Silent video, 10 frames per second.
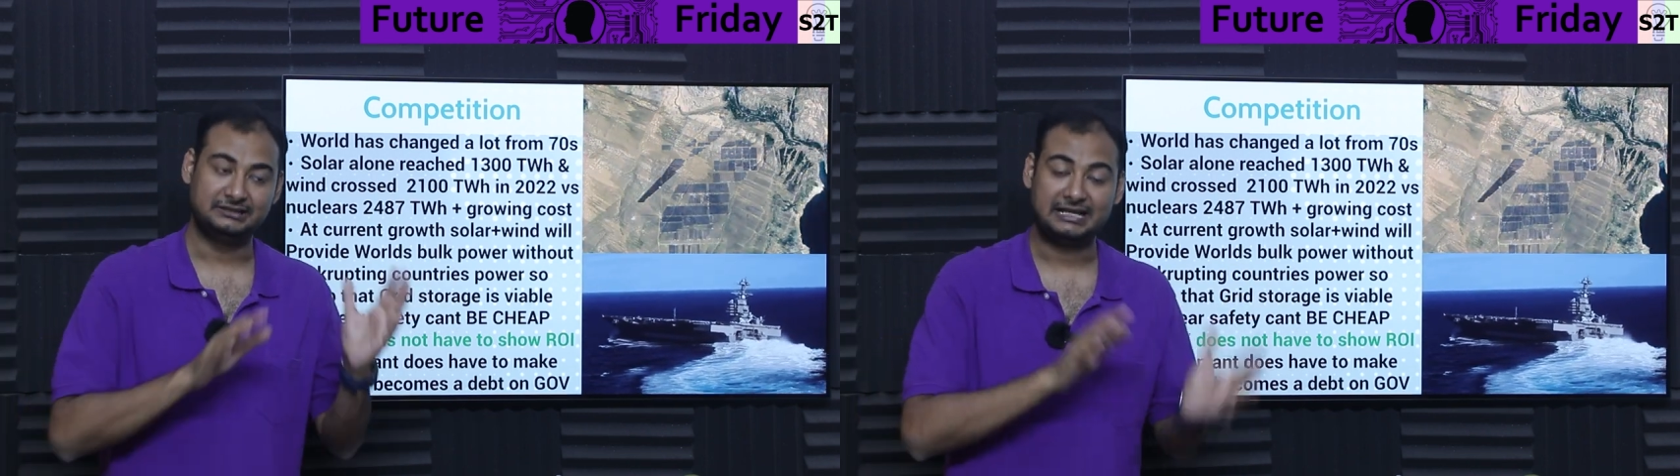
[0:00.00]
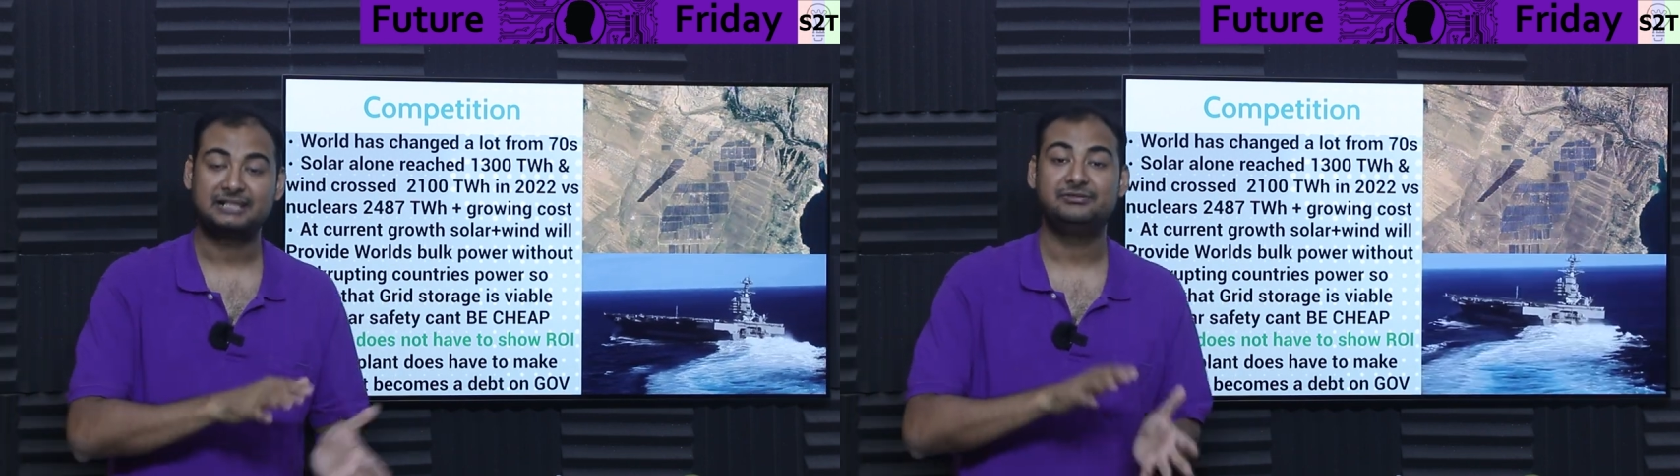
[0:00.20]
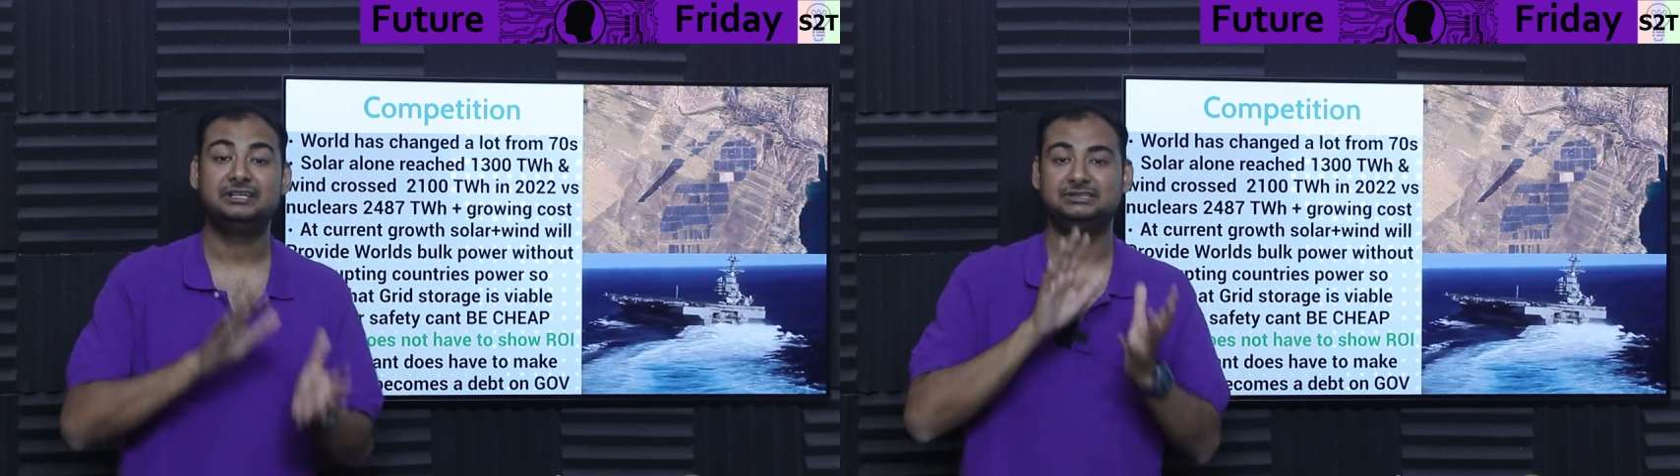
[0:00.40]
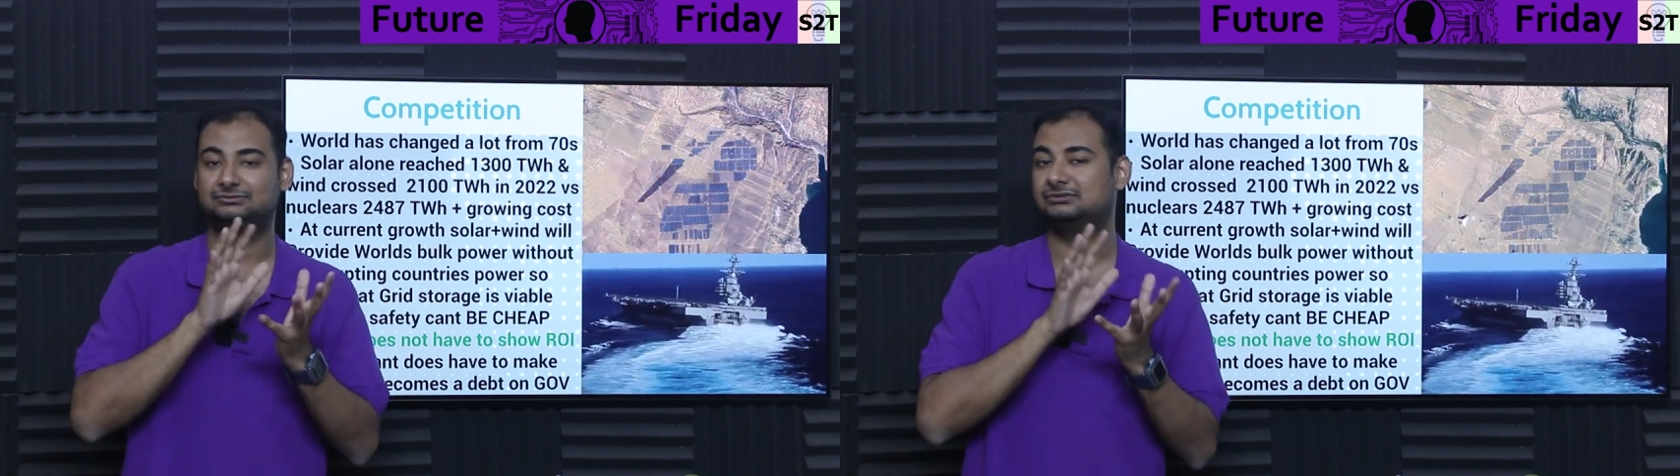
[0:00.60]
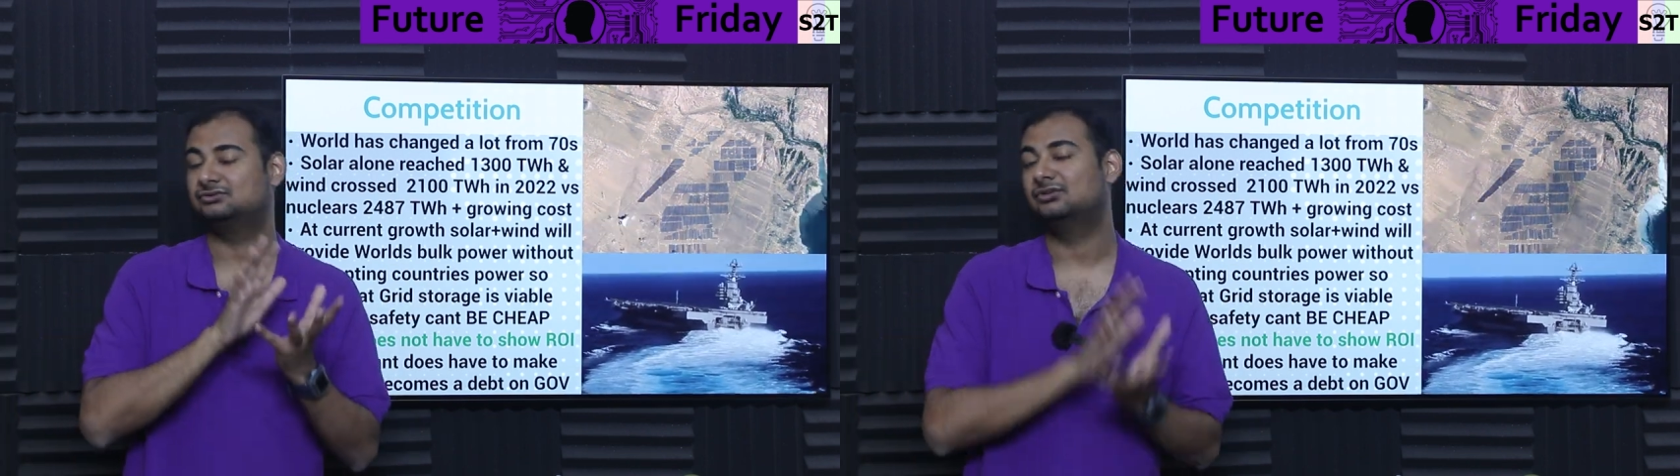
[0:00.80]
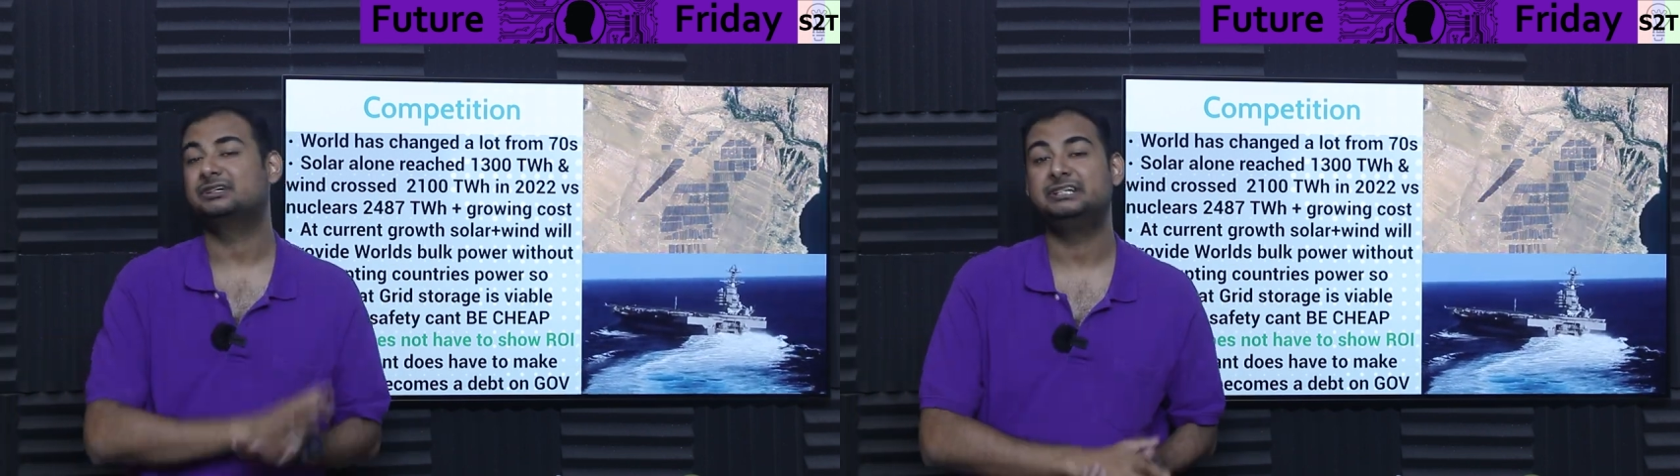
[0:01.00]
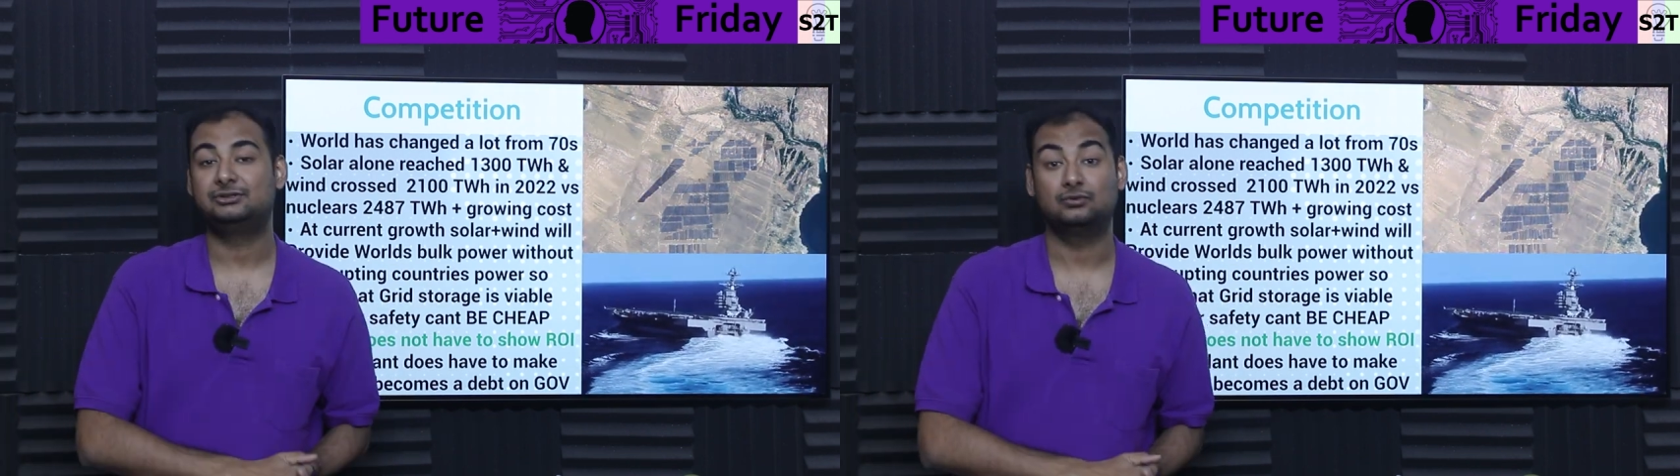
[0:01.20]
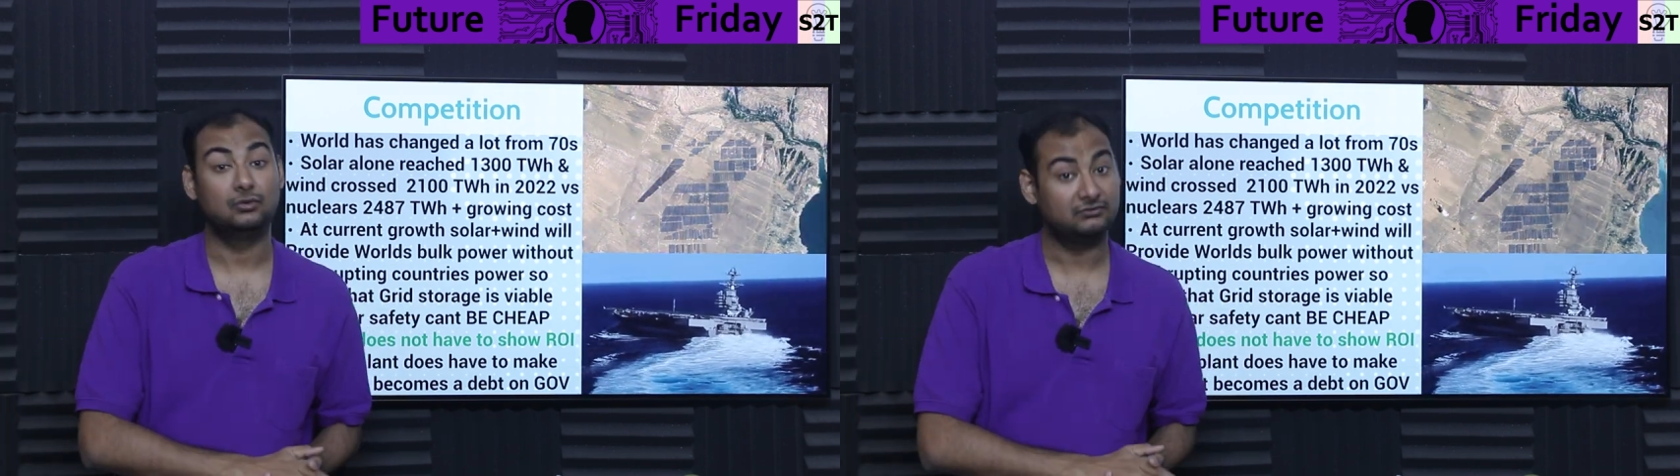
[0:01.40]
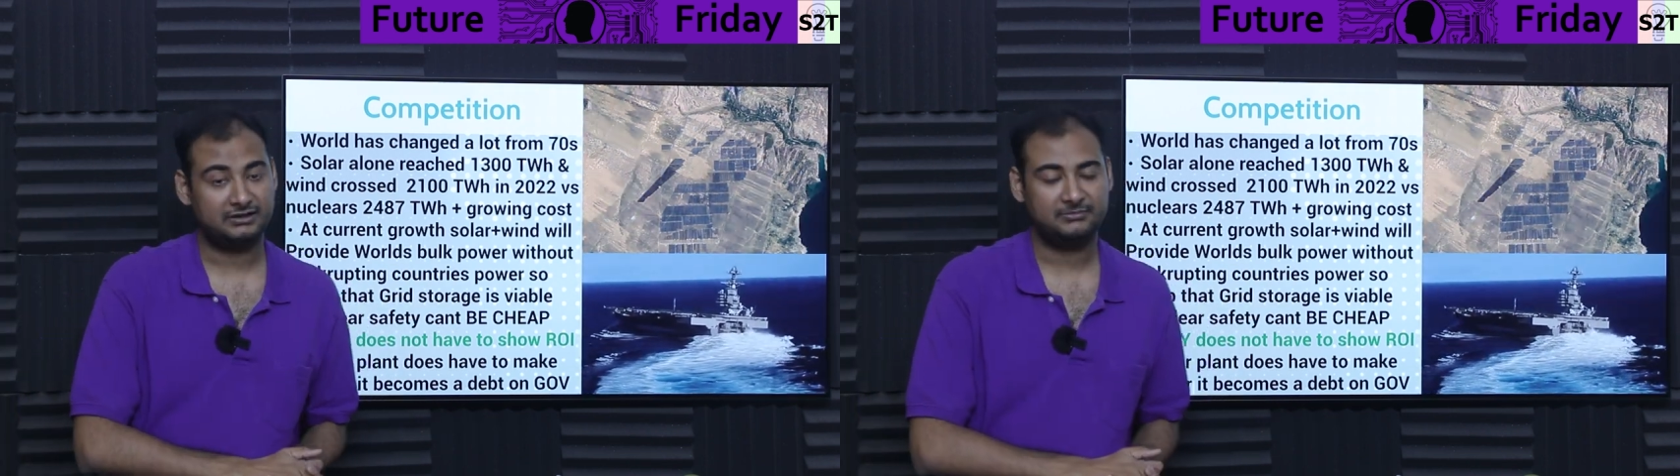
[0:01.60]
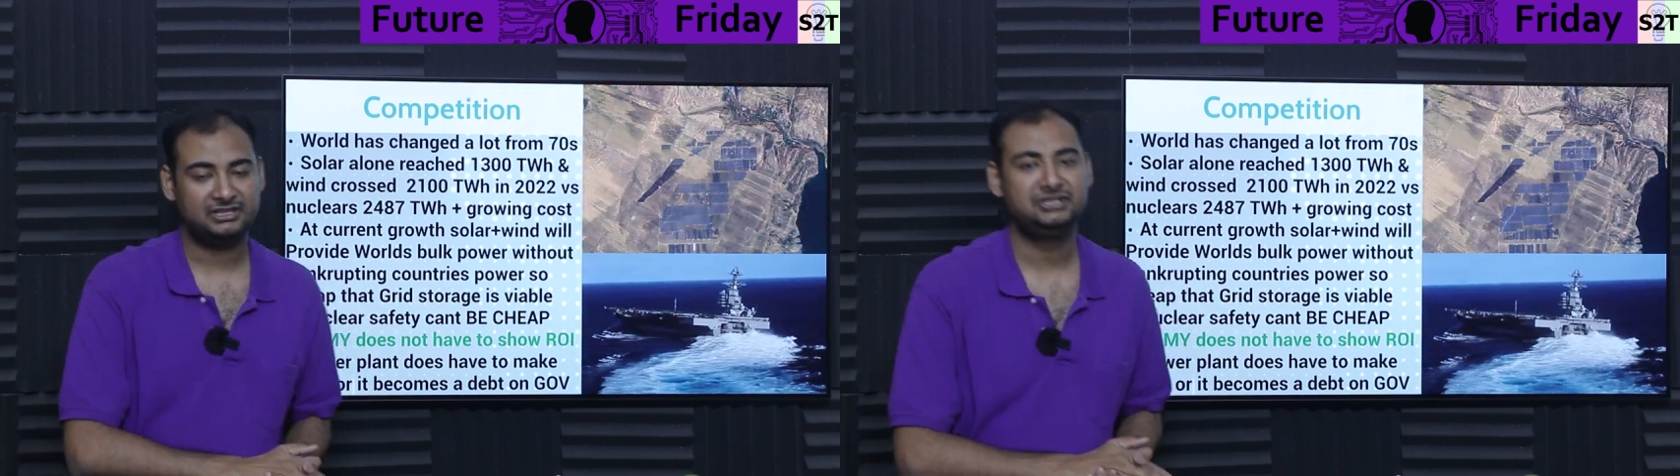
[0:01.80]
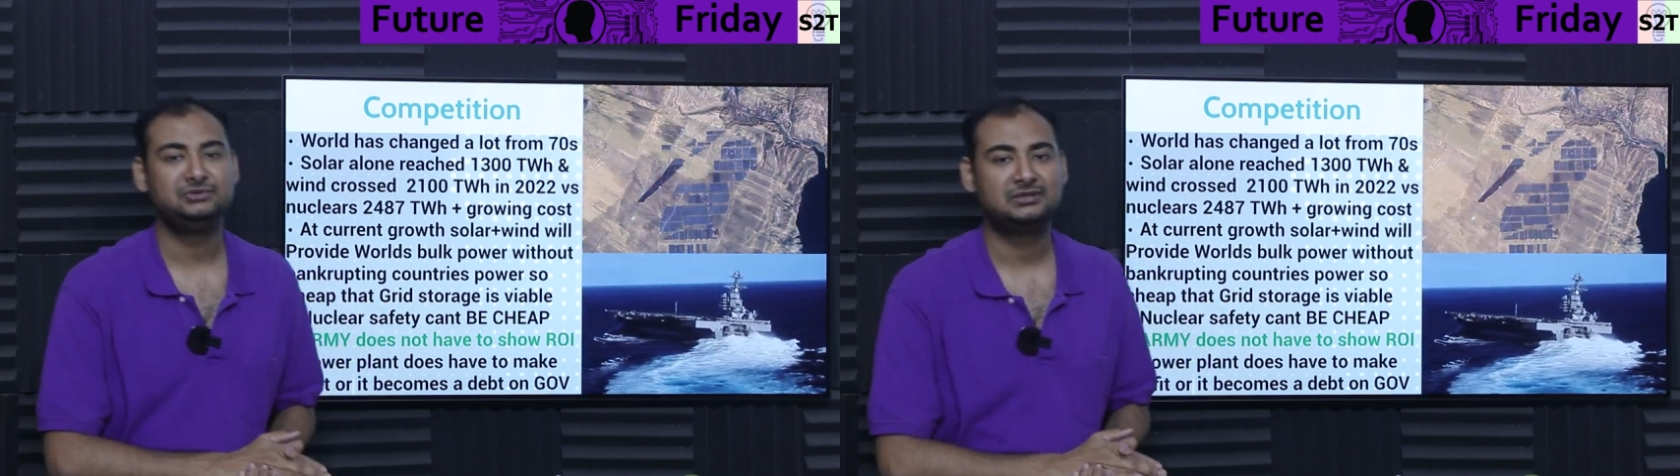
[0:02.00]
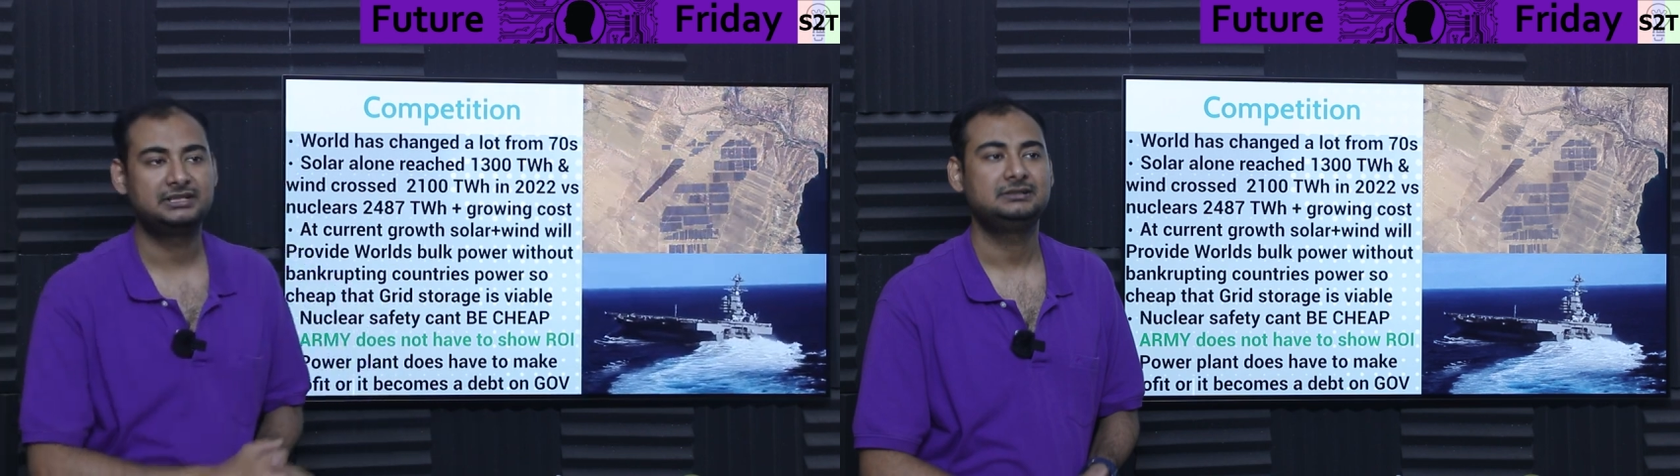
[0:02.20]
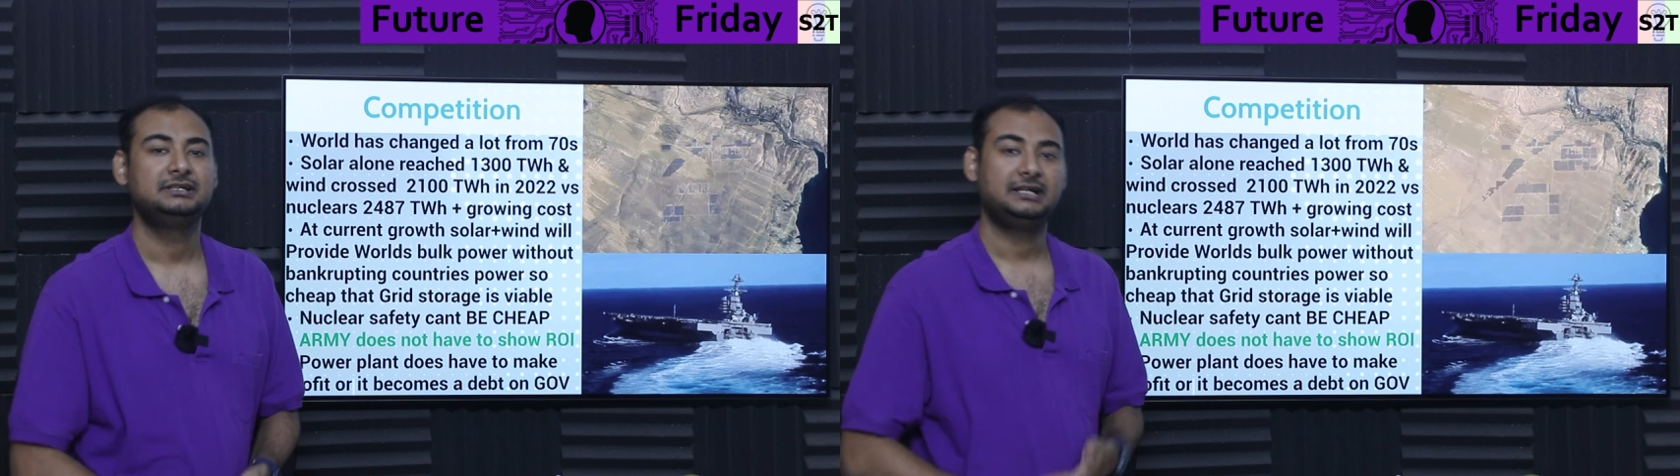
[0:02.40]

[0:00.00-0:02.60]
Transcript: That way, you do not need to overbuild a nuclear